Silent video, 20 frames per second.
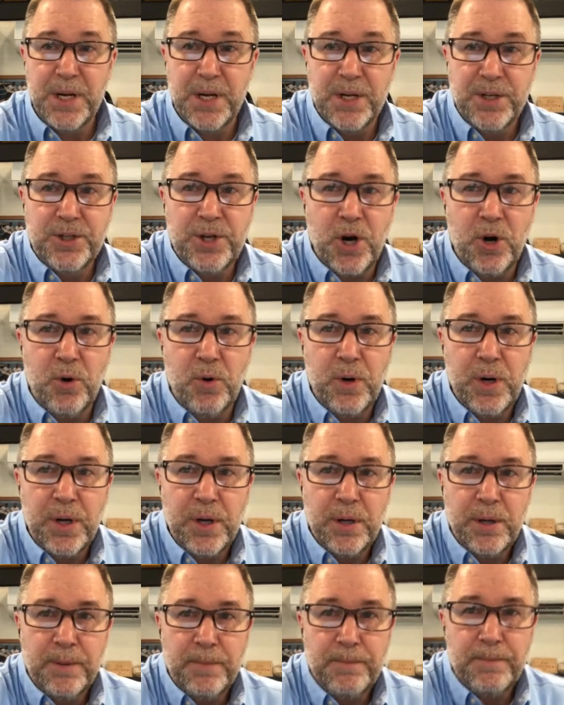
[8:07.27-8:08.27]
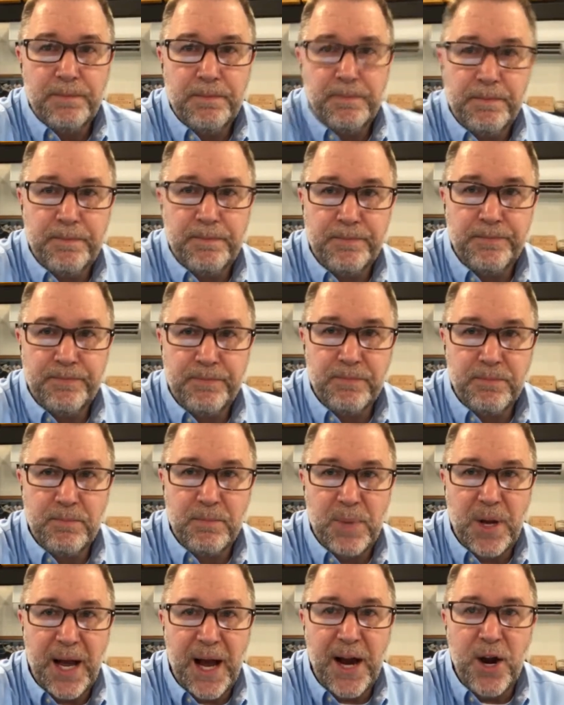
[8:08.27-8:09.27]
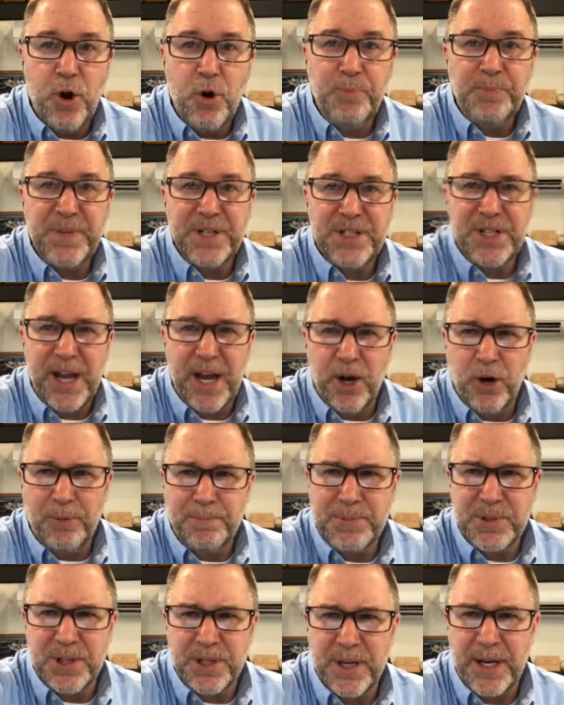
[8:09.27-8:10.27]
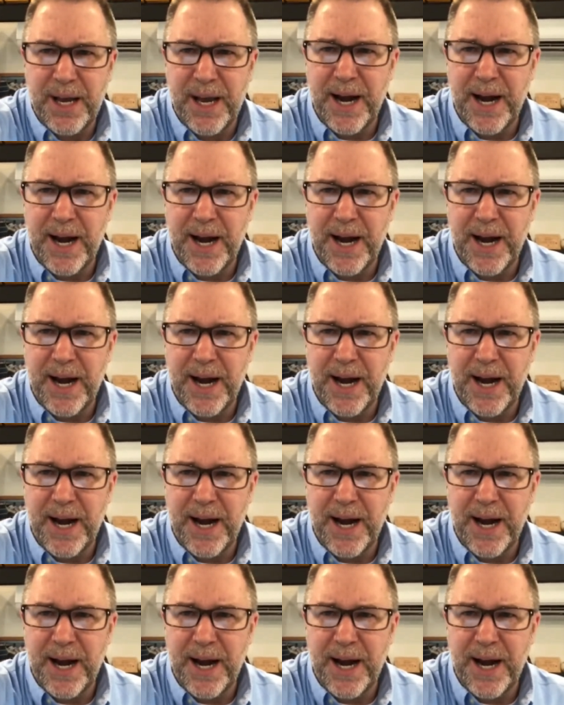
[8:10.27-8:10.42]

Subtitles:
So I hope this helps,